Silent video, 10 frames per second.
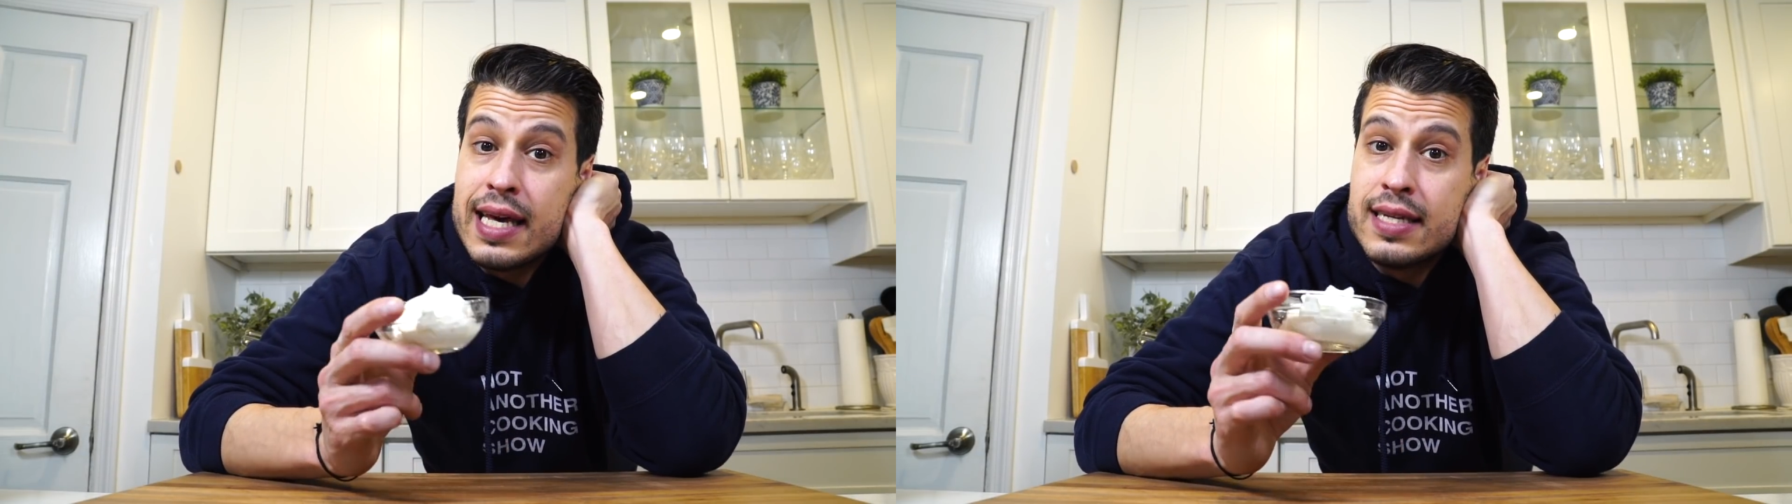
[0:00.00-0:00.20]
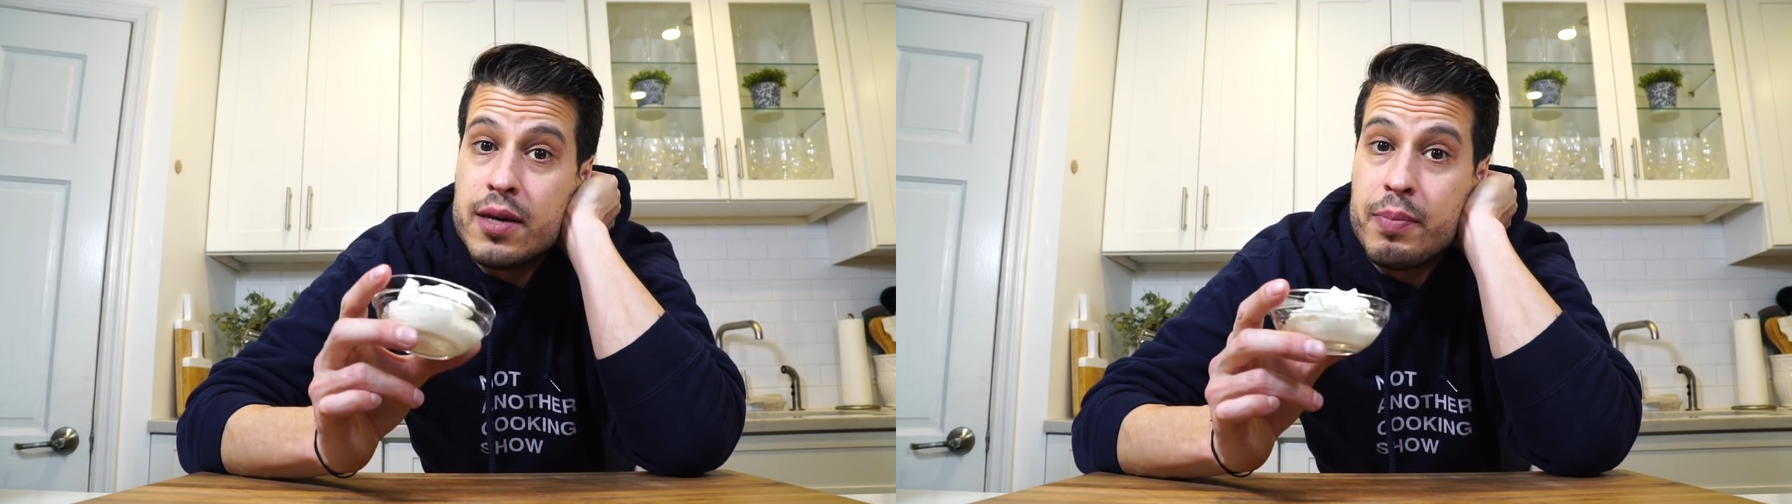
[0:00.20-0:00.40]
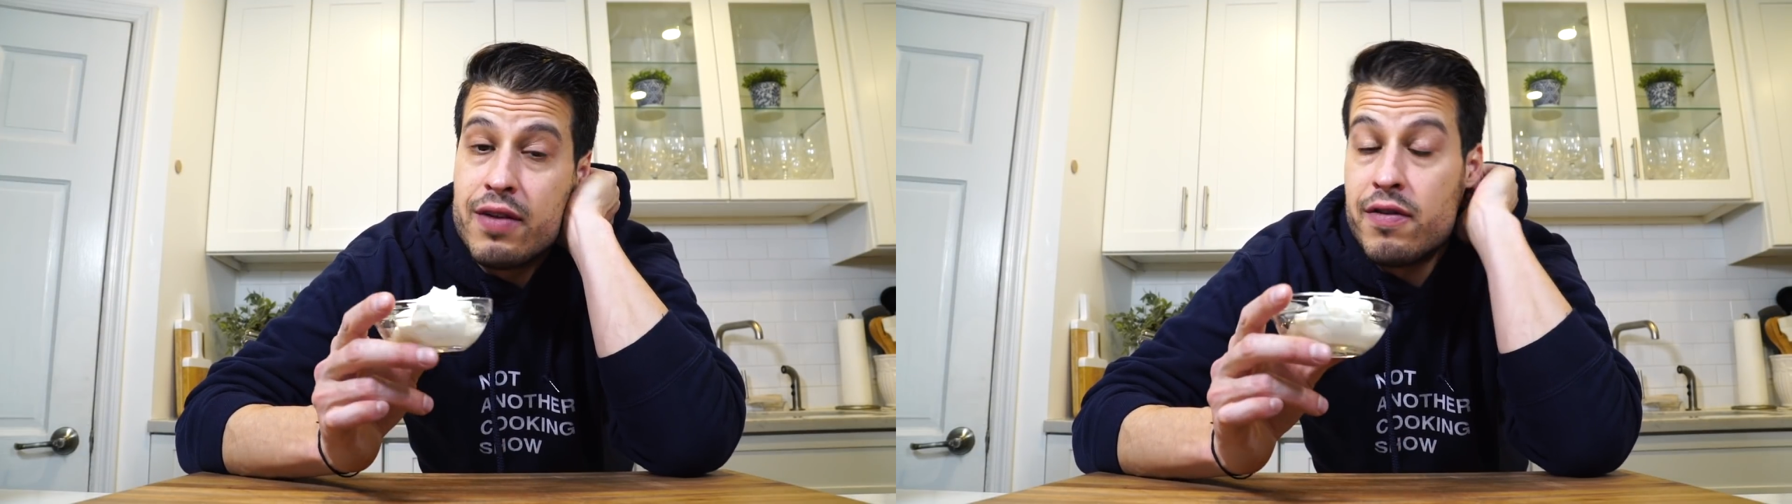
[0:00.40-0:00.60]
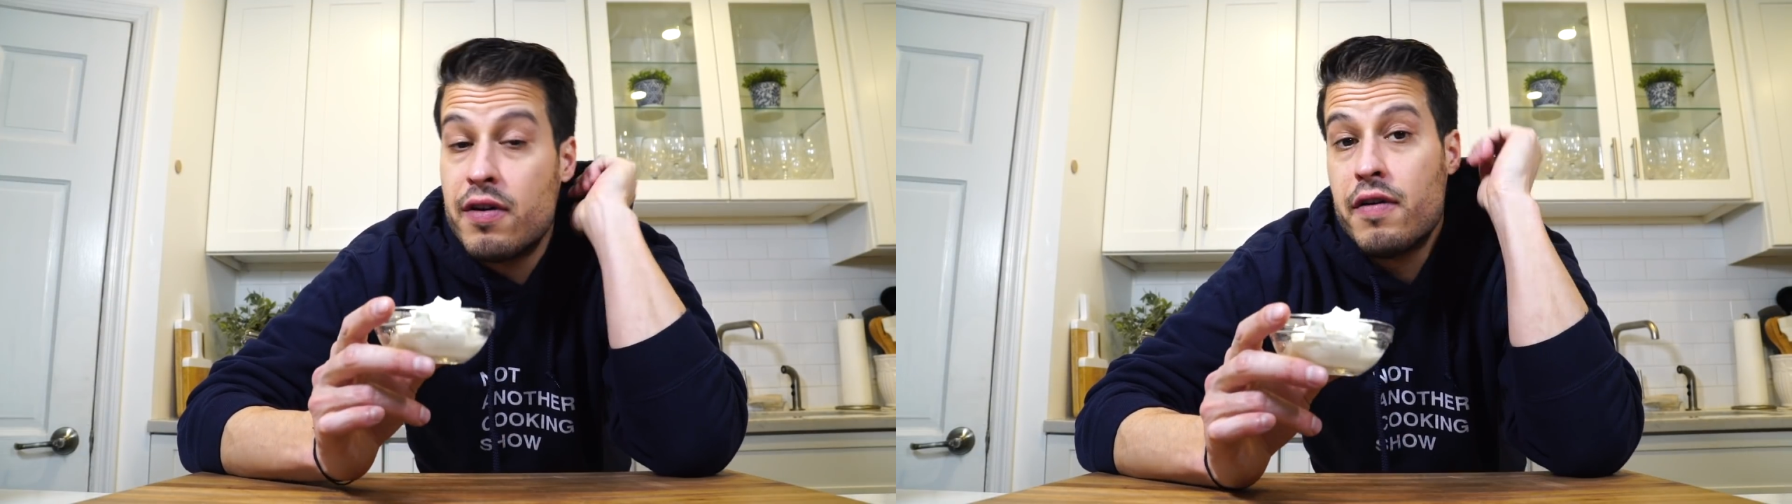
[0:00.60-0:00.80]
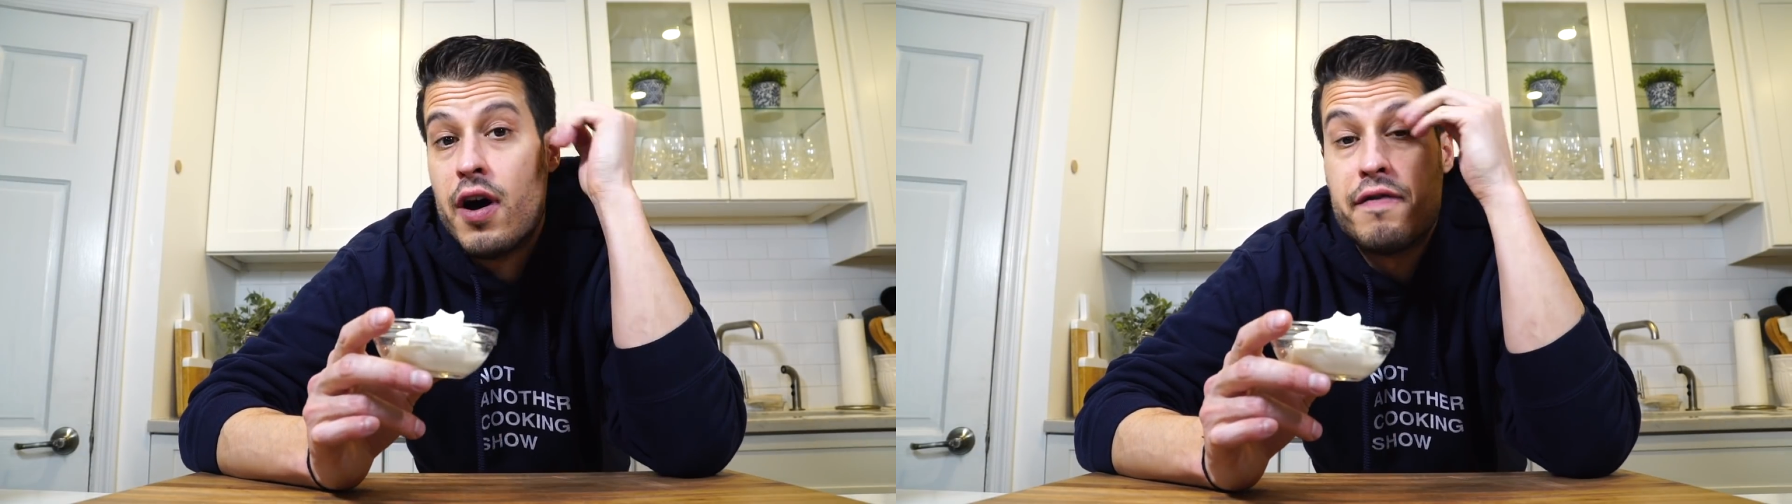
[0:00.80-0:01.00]
is a bit of
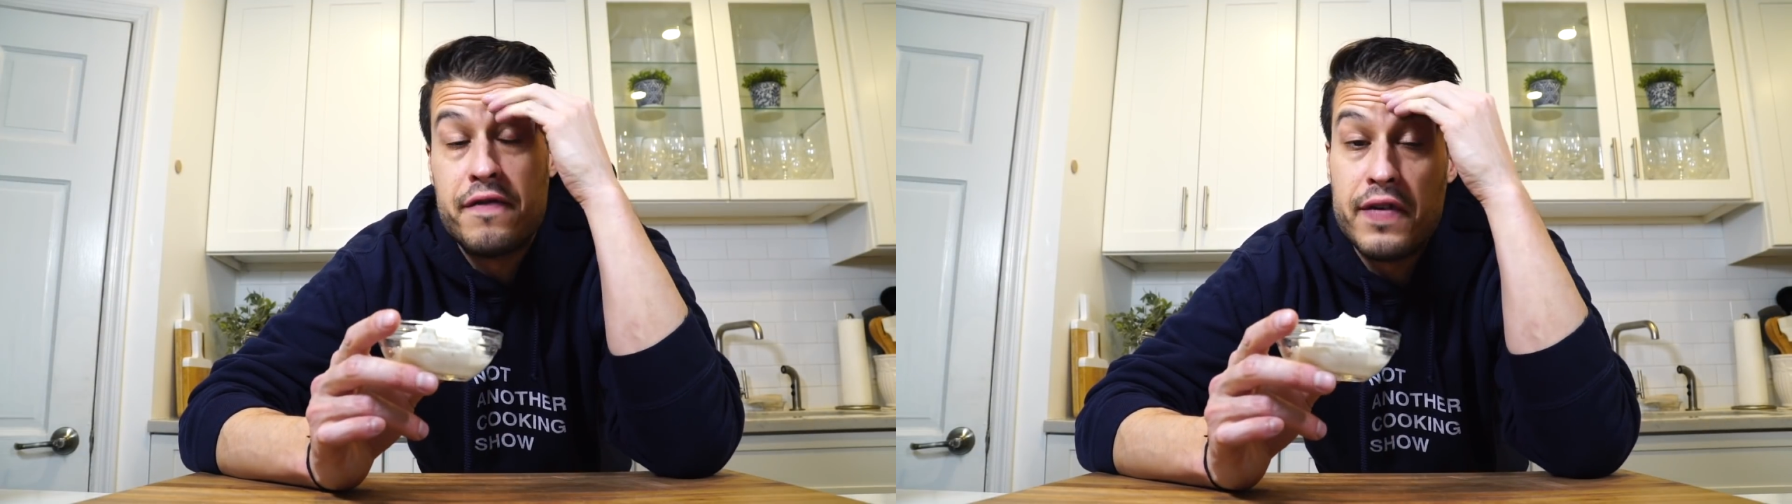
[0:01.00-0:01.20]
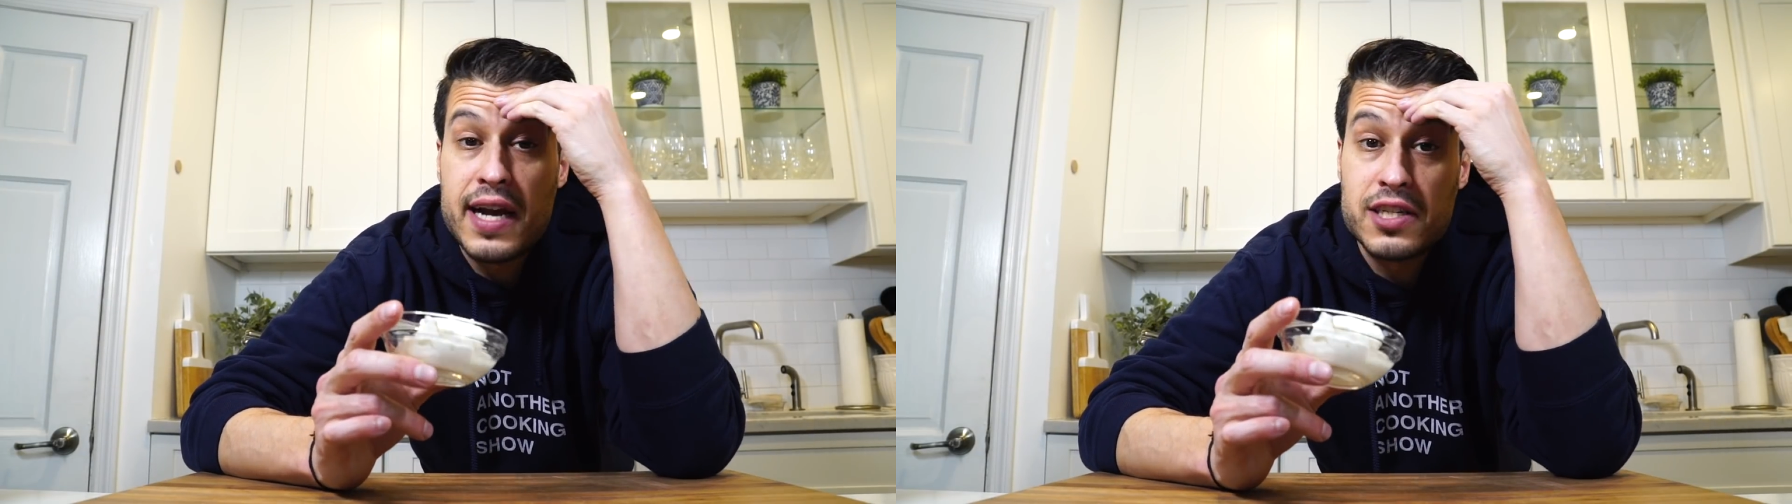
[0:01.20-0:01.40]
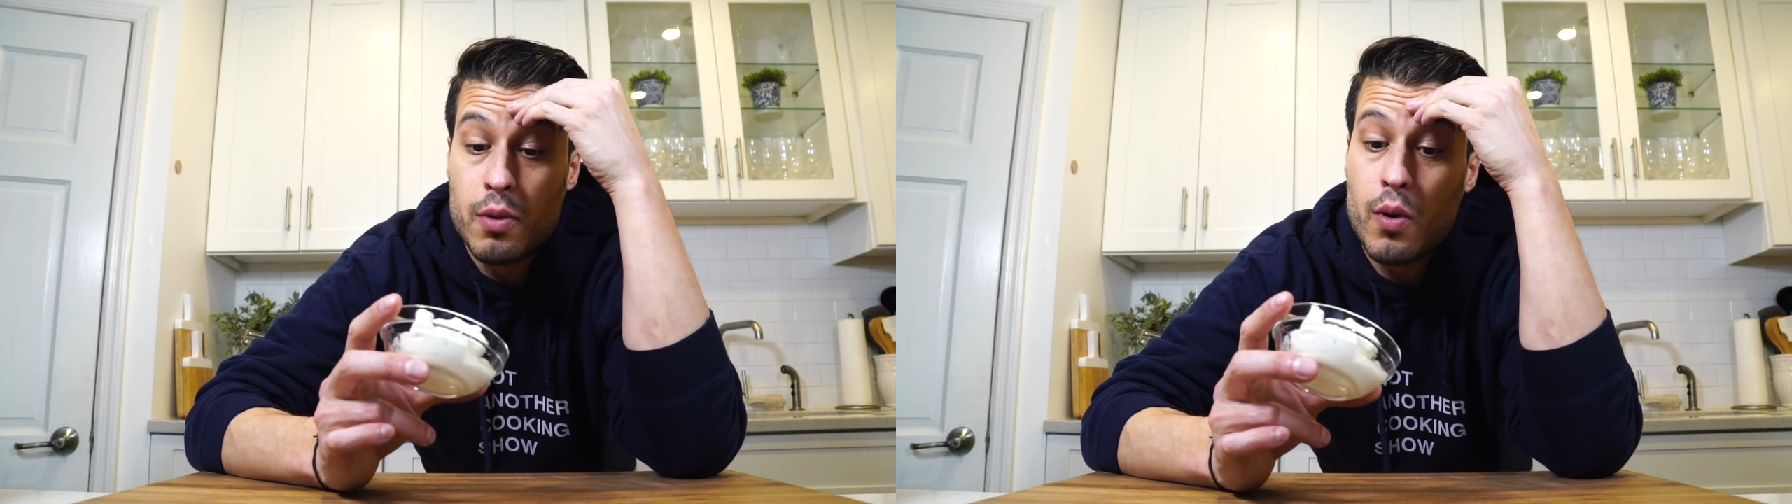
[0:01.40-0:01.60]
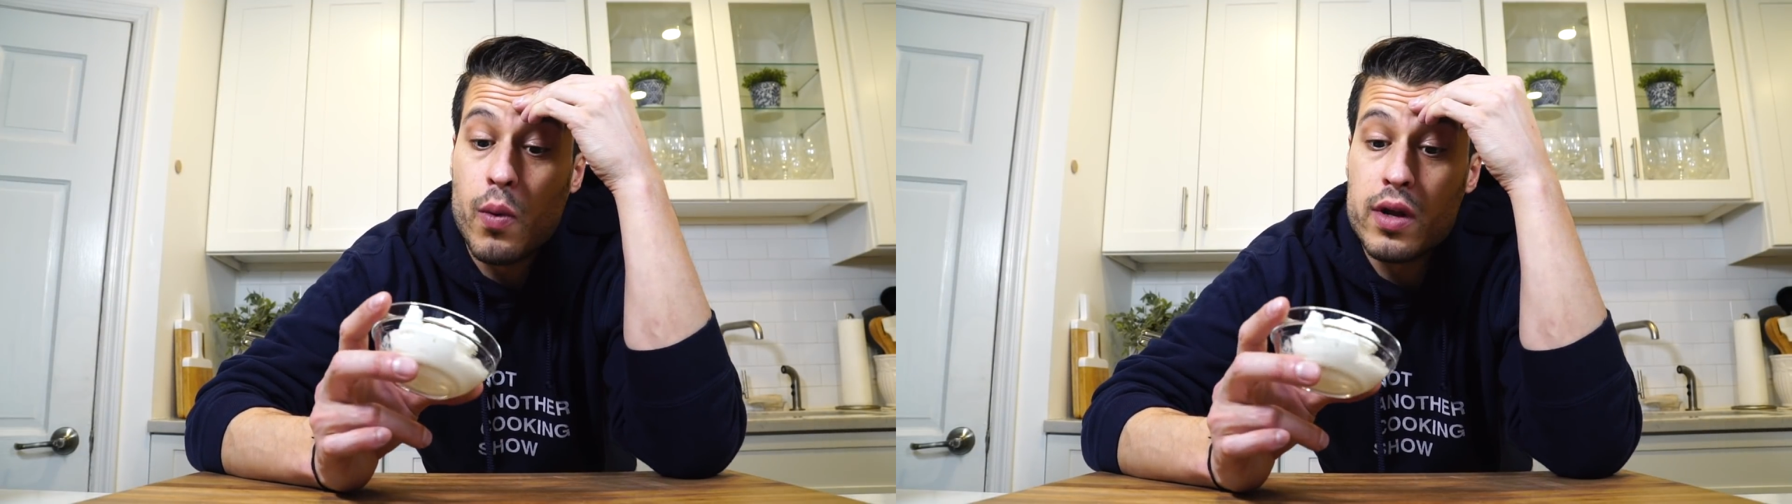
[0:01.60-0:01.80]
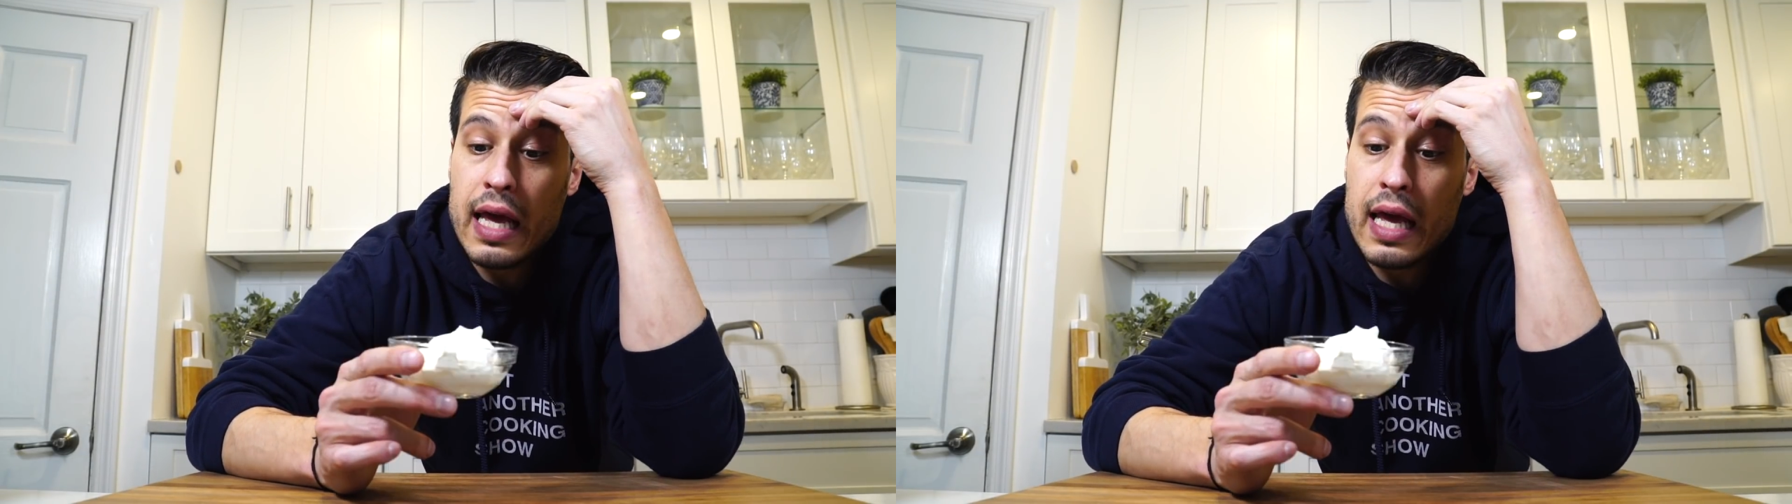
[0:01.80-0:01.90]
a flexible one.